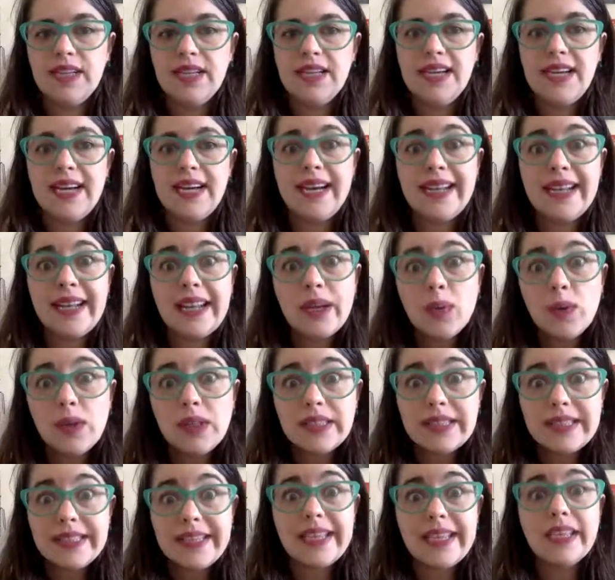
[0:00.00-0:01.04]
And I will
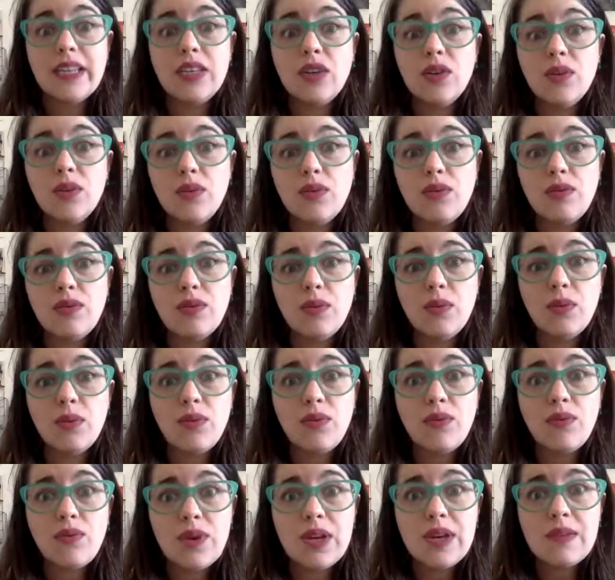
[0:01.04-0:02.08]
take you through
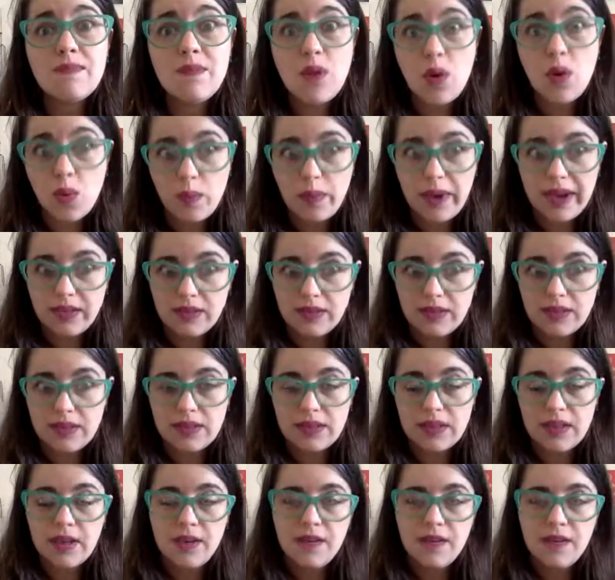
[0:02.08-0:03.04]
3 moments.